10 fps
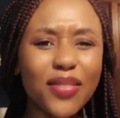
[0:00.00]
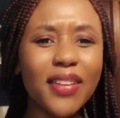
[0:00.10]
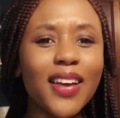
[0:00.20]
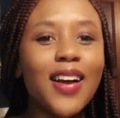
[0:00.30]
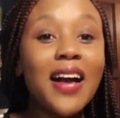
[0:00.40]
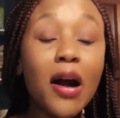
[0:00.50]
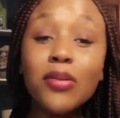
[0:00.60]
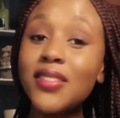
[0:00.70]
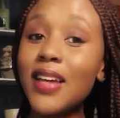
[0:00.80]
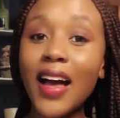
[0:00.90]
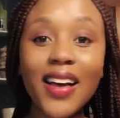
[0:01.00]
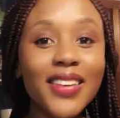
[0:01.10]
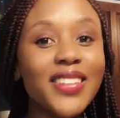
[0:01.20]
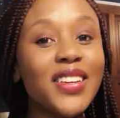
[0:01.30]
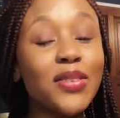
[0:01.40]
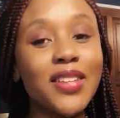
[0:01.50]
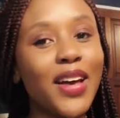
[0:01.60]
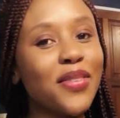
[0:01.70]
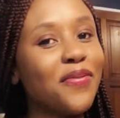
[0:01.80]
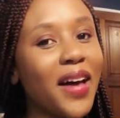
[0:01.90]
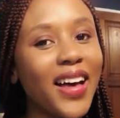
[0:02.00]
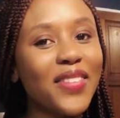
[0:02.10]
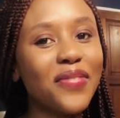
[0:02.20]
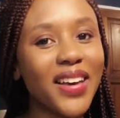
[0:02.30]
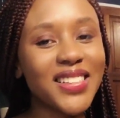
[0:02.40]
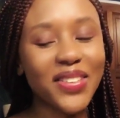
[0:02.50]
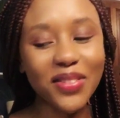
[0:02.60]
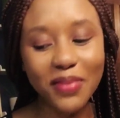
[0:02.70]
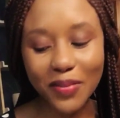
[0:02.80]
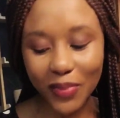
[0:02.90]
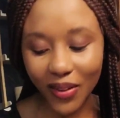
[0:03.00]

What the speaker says: Like, I was tired of fighting with people.